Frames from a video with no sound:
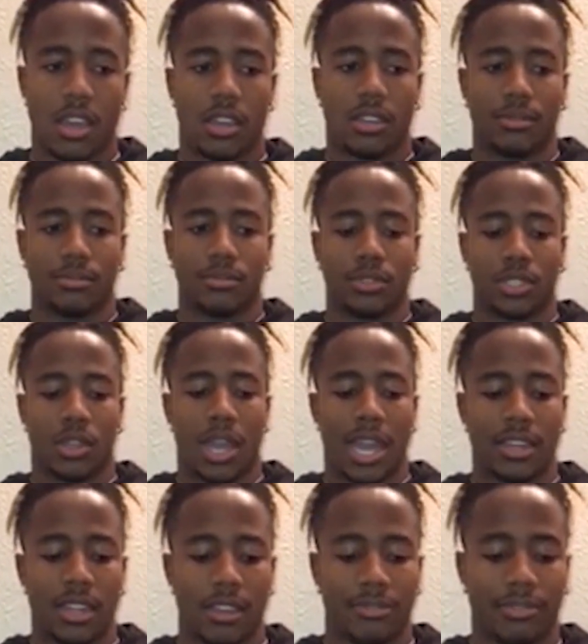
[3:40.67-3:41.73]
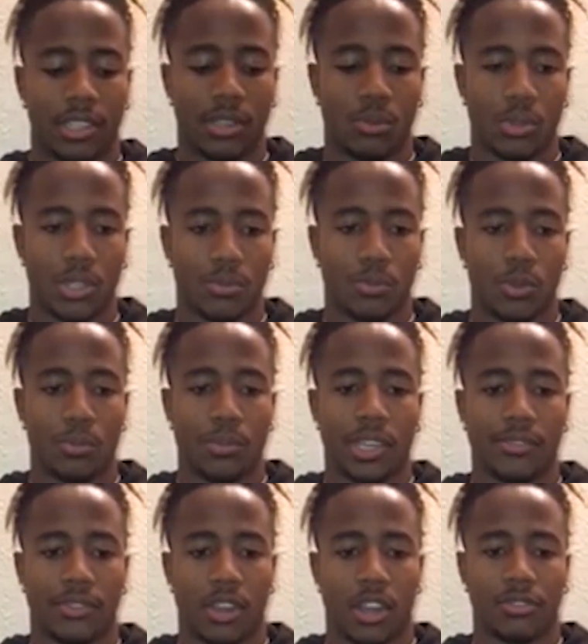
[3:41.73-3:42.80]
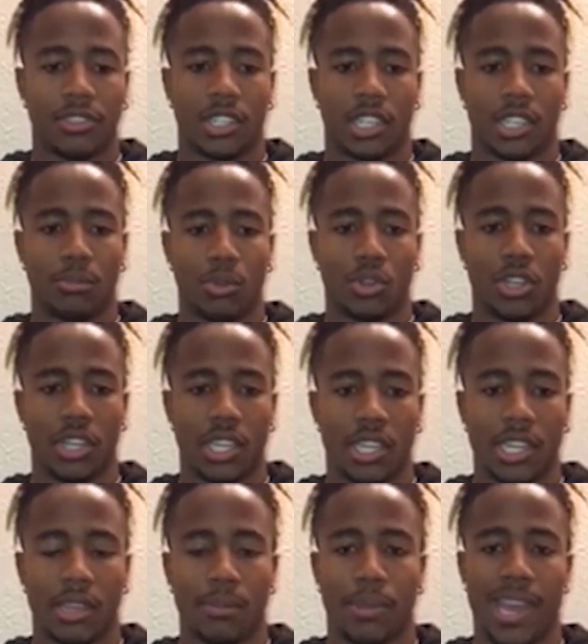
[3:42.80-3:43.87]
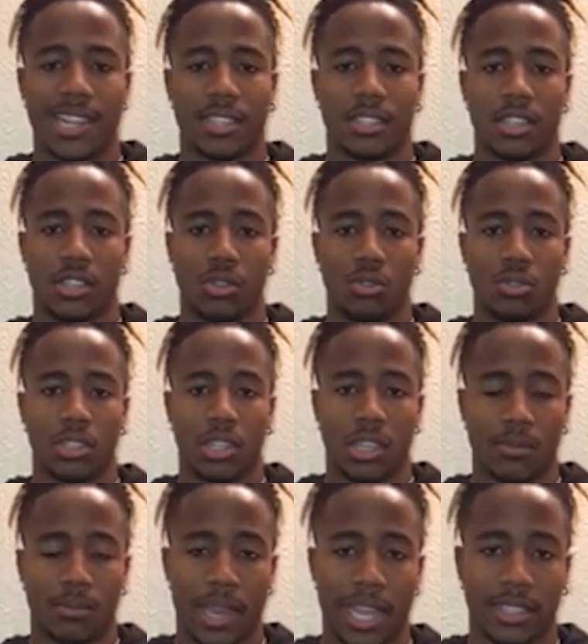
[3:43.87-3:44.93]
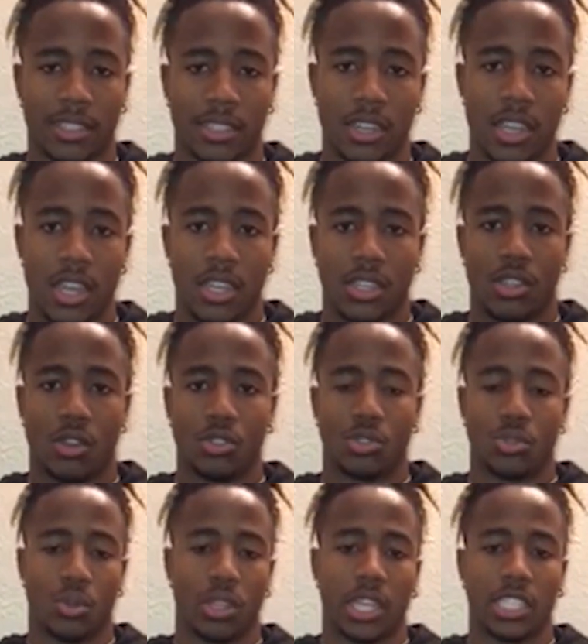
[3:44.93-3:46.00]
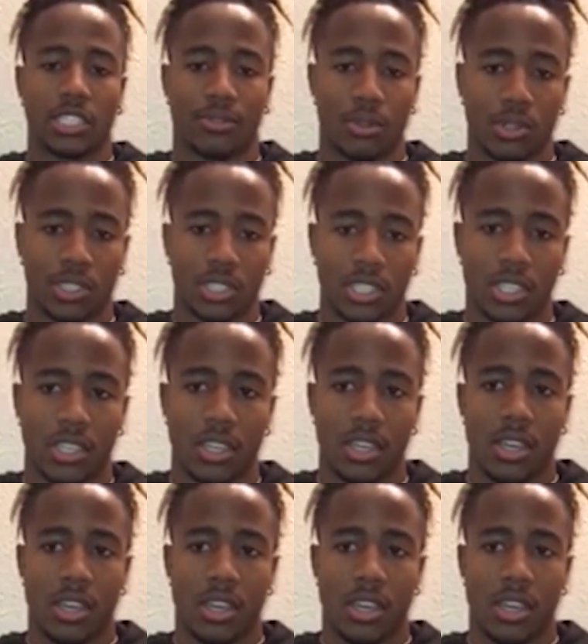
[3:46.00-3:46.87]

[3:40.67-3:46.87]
Um, so I definitely would, would be involved in the community and impacting the youth and impacting those who are less fortunate